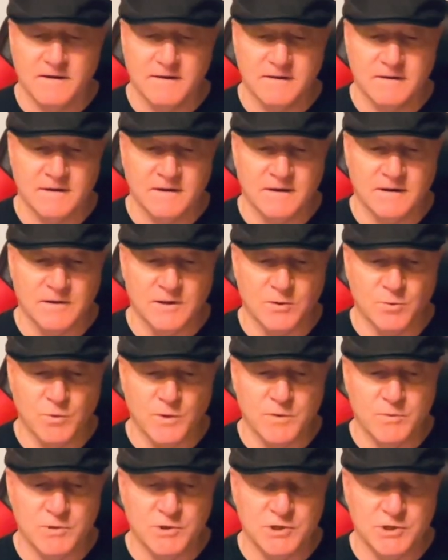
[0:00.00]
that
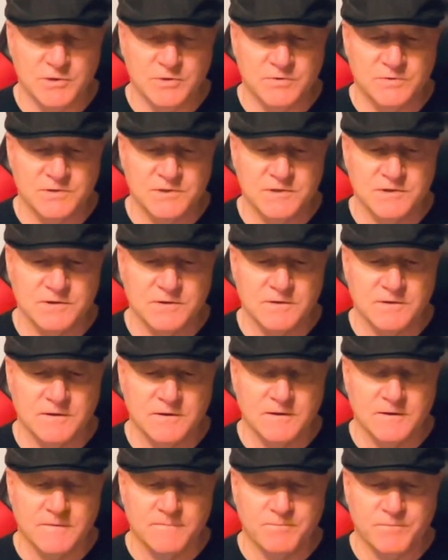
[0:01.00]
we would use.
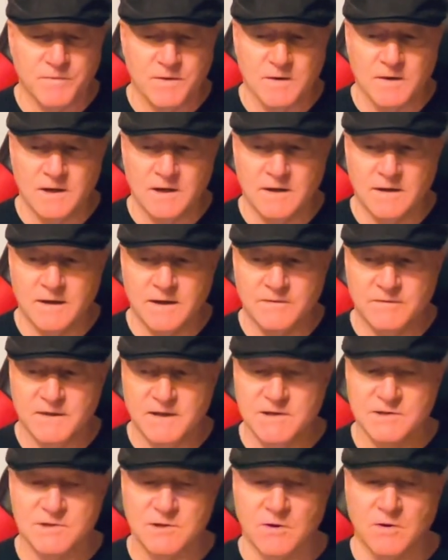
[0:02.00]
And
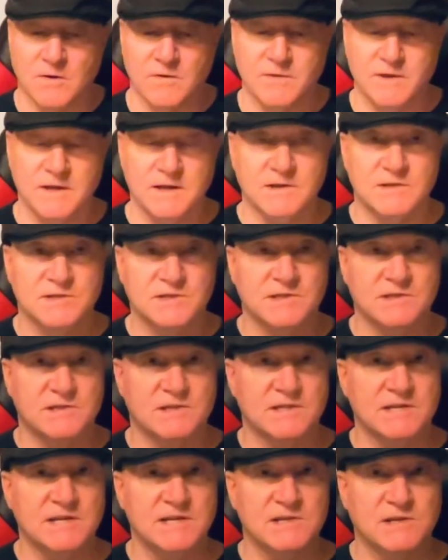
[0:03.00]
these are the
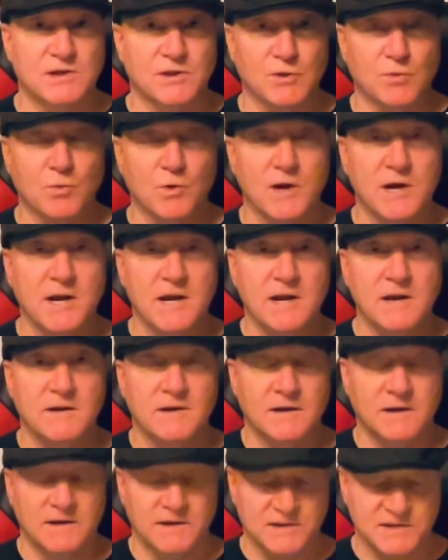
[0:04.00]
season 3
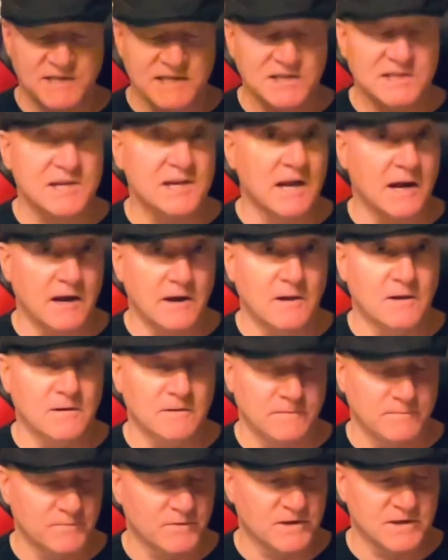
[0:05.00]

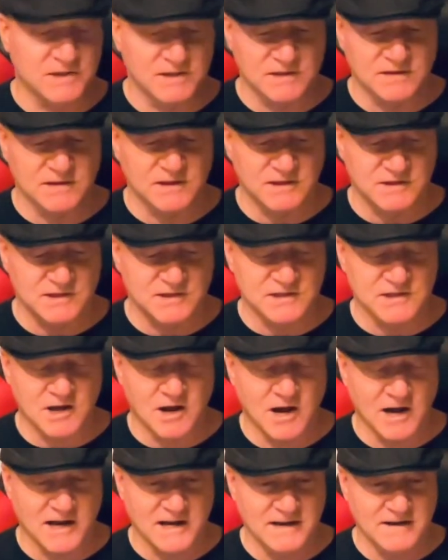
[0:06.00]
CCL. This is the
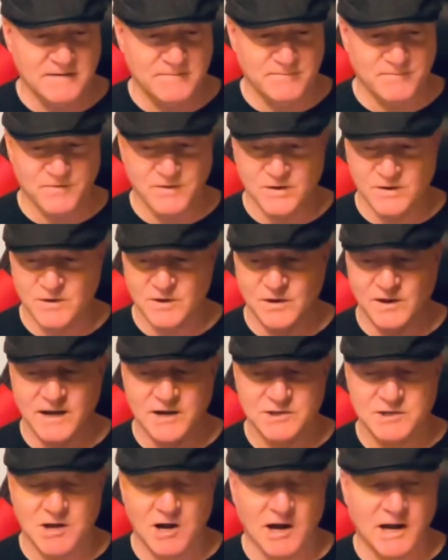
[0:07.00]
hockey, the
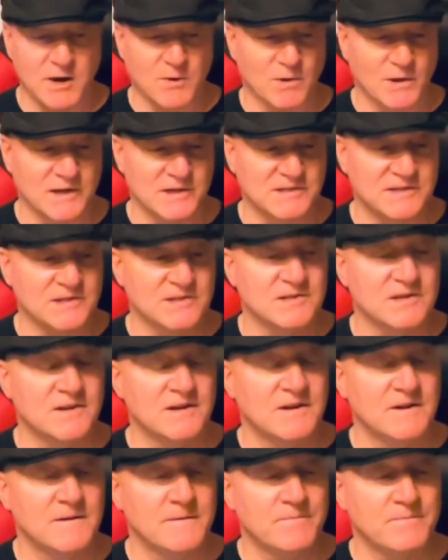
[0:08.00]
latest hockey releases.
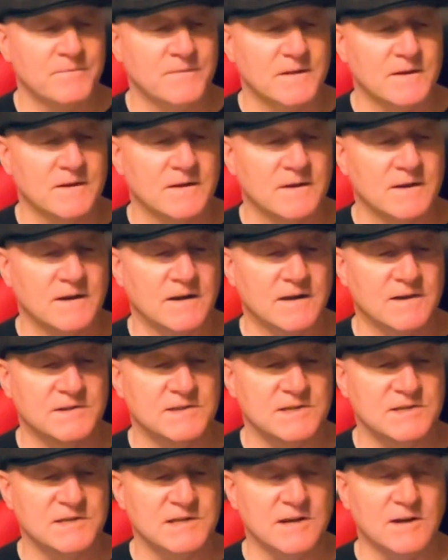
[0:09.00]

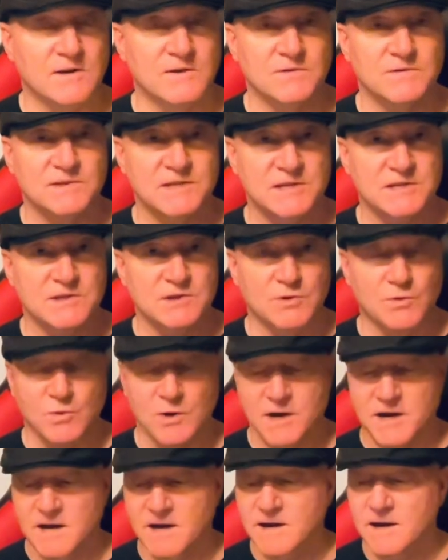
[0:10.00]
CCL season
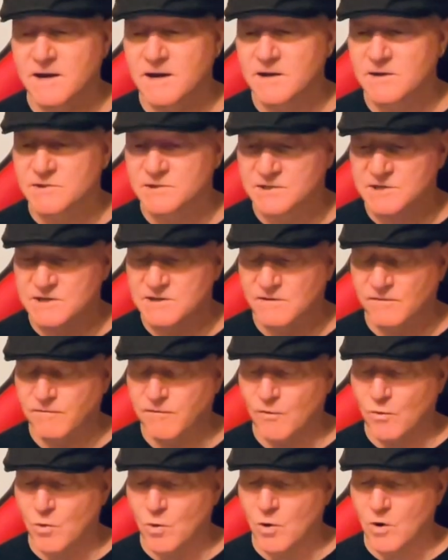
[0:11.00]
3, season
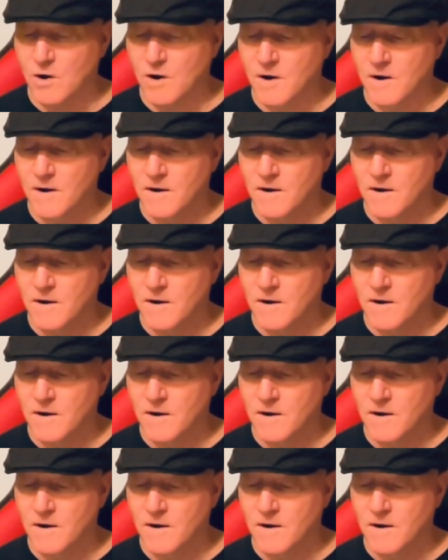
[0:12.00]
4